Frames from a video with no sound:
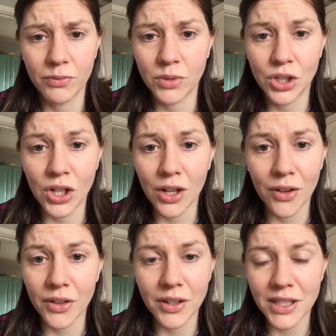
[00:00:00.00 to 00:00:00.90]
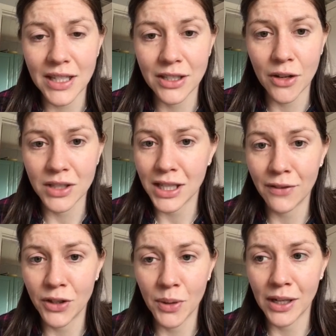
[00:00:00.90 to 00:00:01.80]
sugar that is going to
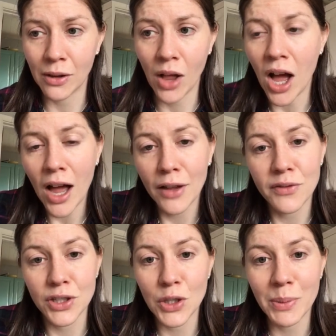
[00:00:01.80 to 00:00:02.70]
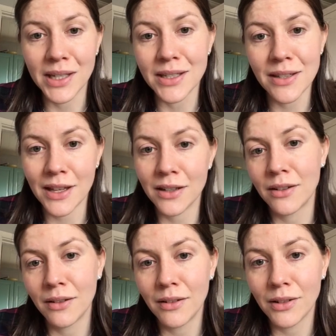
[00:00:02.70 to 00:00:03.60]
give you a little high for 2 minutes and
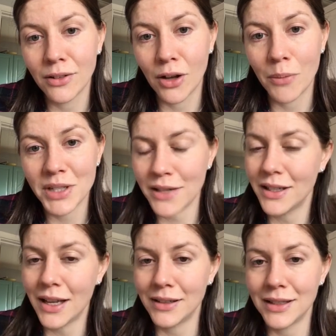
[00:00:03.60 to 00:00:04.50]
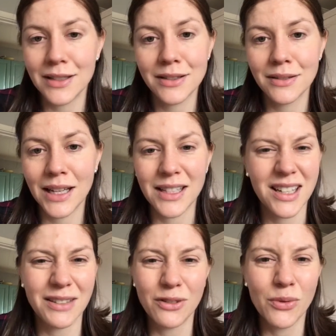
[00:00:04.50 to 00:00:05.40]
then you come down again and it's
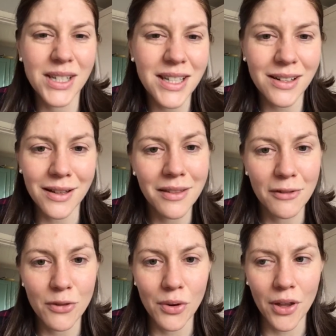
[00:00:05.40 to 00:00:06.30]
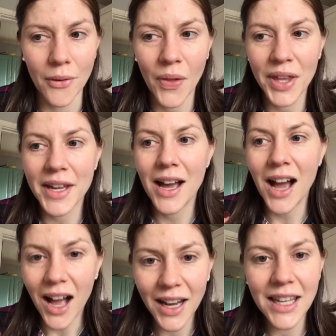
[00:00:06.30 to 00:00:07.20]
kind of not really done anything for you.
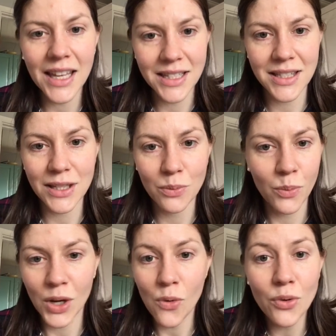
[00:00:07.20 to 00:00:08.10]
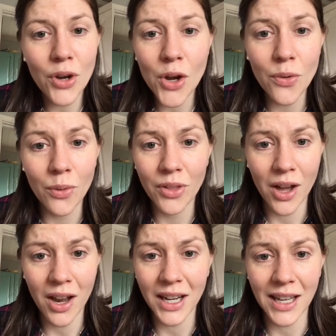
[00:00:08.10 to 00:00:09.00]
Honey is this, we all know that
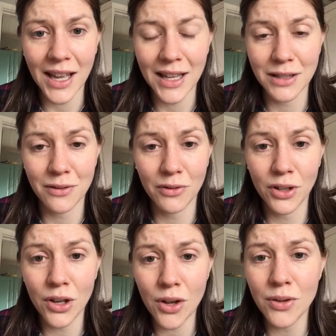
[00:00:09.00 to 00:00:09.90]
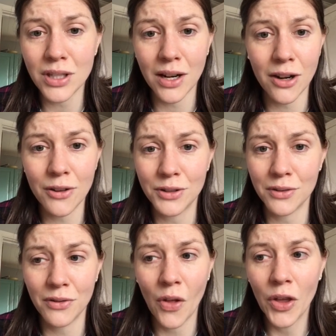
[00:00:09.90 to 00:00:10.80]
honey has loads and loads
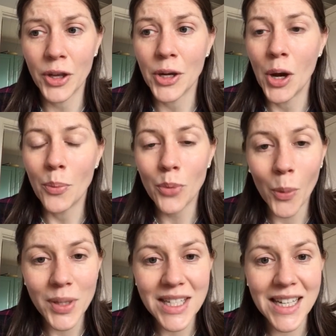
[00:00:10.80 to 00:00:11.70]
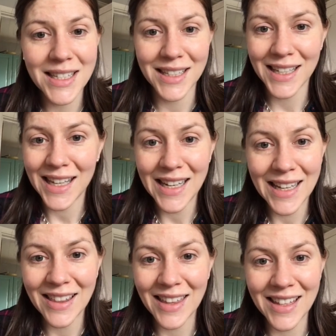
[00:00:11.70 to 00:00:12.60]
of properties and
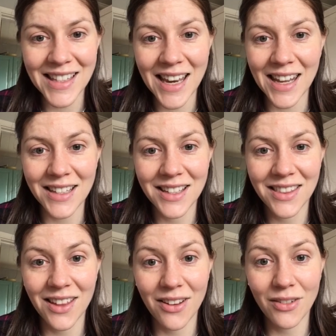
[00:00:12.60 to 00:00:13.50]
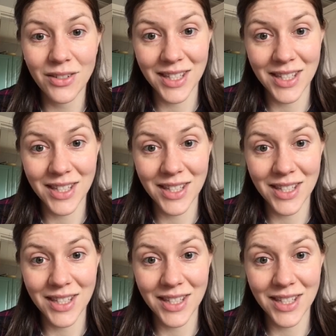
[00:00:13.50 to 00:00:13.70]
healing things in it that